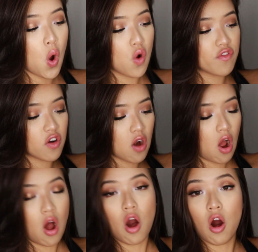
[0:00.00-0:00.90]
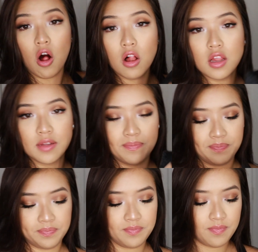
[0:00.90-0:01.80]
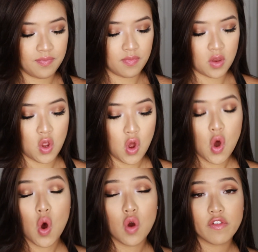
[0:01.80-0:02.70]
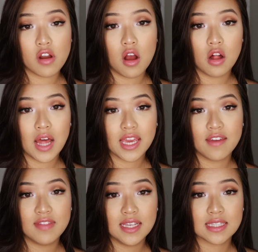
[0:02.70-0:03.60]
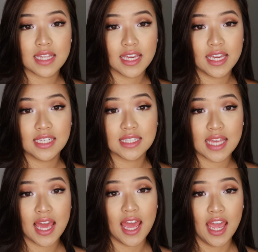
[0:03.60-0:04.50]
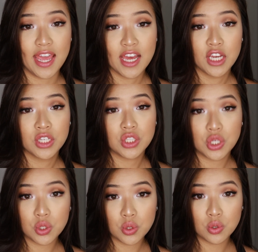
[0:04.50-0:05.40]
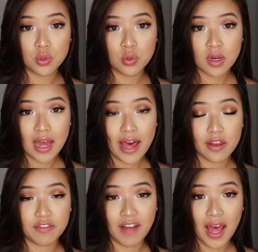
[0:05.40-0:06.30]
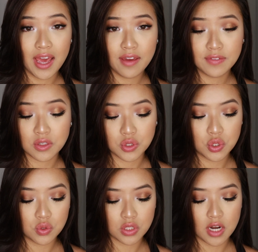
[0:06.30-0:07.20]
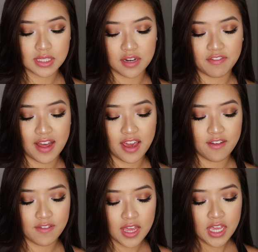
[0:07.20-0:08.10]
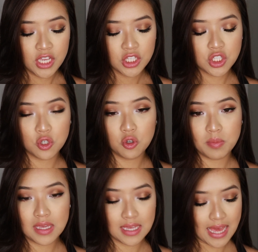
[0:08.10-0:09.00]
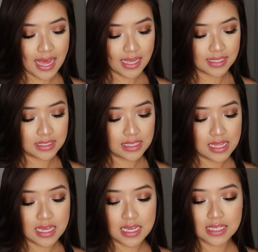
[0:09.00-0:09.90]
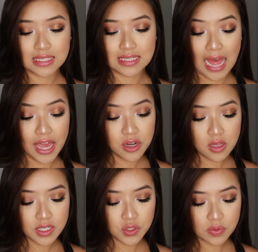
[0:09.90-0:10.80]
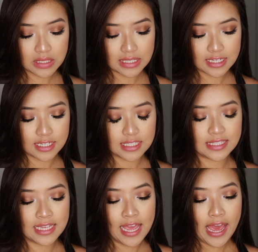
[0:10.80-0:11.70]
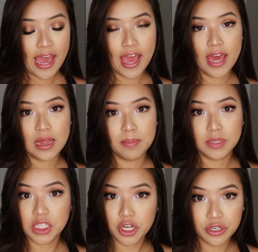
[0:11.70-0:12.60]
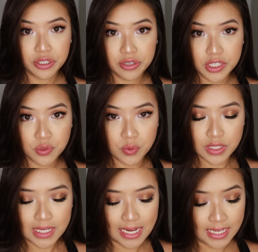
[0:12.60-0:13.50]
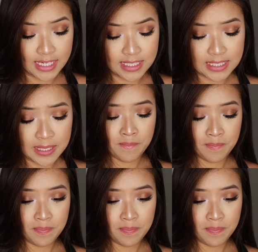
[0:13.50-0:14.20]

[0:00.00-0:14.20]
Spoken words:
Overall, I give these leggings a 2 out of 5, so 2 stars out of 5. 2 being as the style is really nice and the material is really nice.